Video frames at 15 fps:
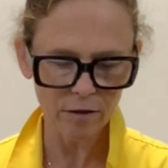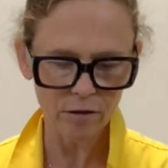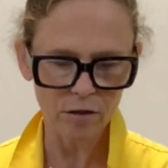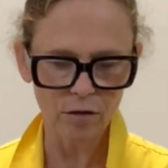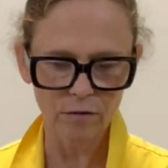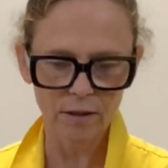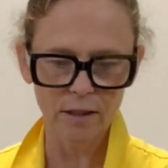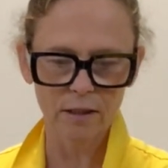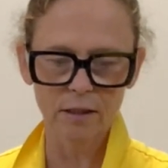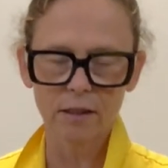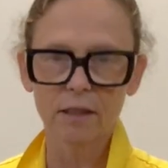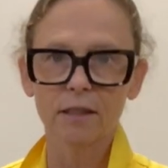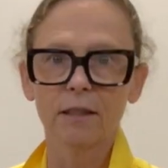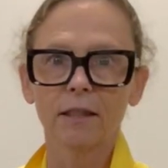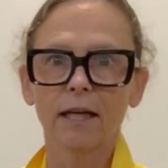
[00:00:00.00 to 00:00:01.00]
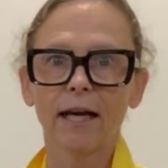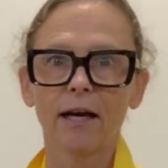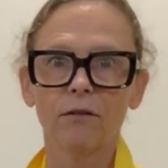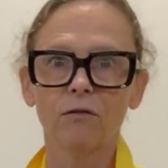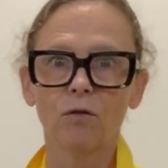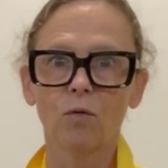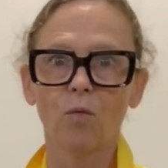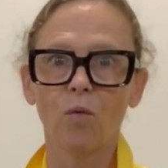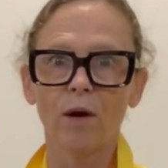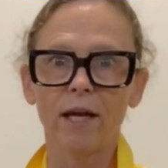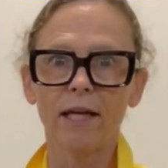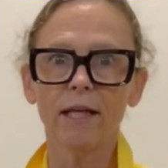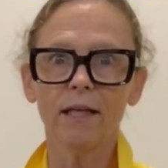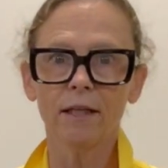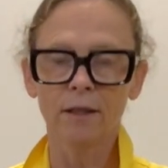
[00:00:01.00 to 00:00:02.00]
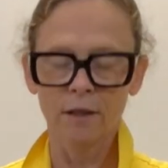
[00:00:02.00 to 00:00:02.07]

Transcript: so it doesn't count the weight